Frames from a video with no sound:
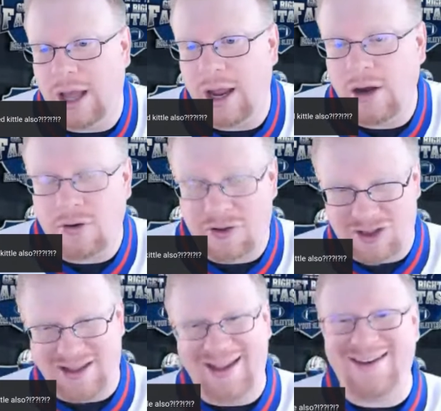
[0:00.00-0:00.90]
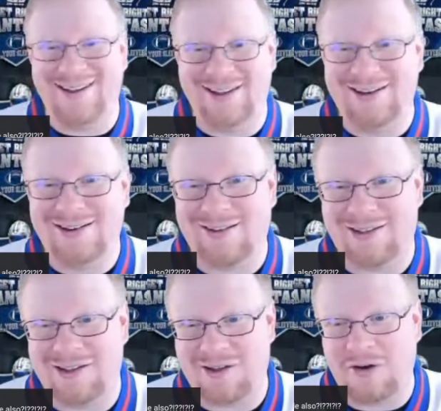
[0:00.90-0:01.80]
I understand it
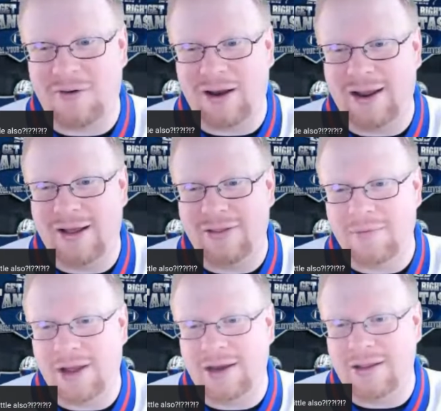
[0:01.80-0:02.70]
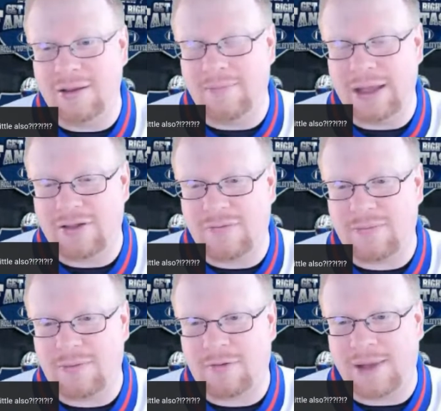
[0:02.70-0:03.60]
because he's hurt right now and they might need the
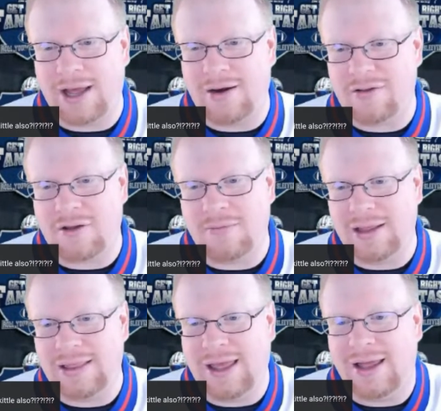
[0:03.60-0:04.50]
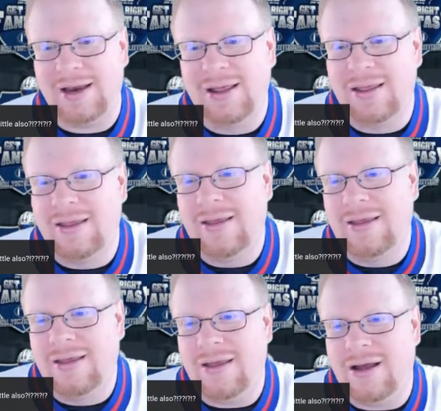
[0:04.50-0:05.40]
bench spot or something like that,
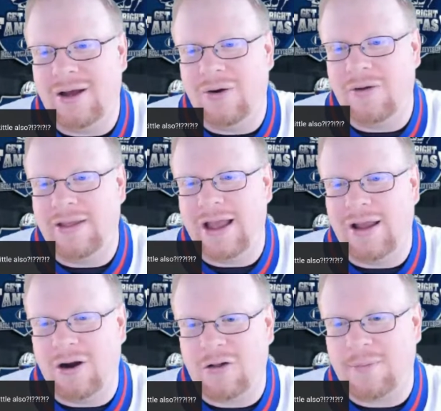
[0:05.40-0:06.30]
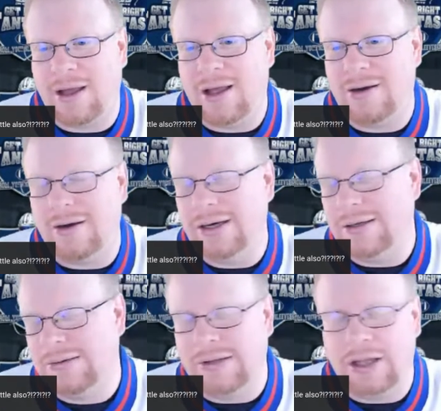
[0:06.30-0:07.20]
or the IR spot
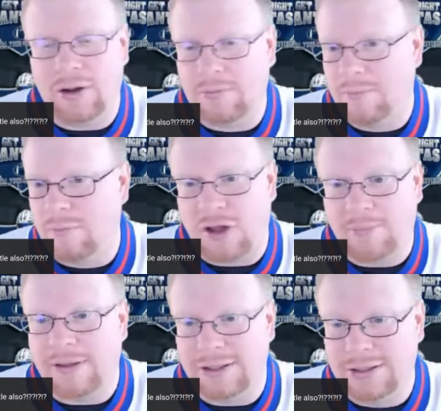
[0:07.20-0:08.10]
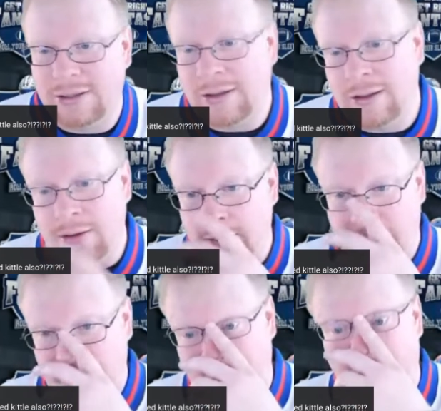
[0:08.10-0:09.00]
or, something.
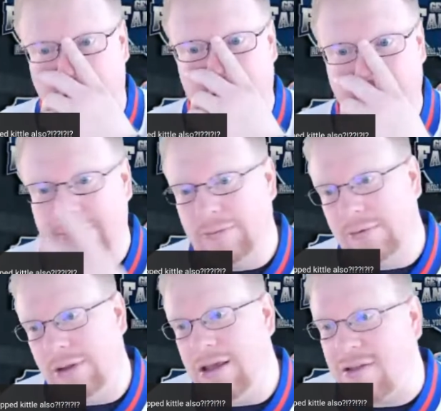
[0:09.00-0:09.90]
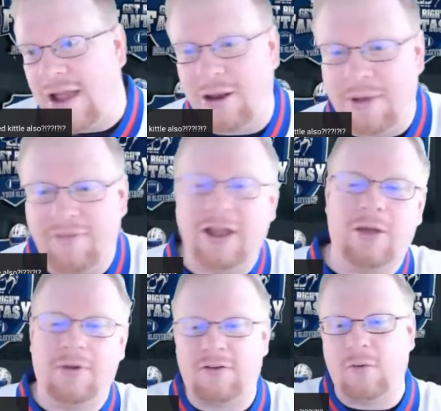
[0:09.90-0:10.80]
But he's not going to be
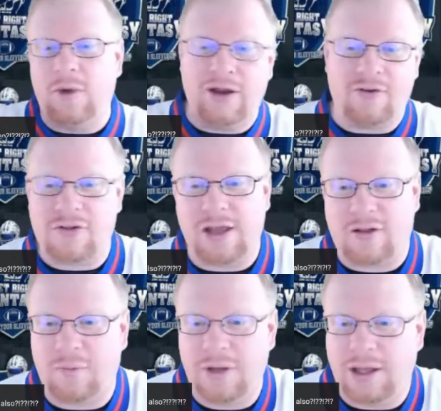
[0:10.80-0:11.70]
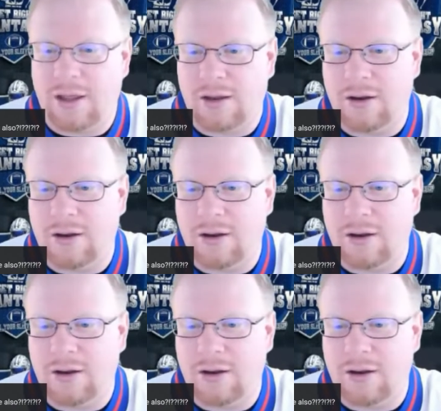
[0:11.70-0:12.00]
available to waivers next week.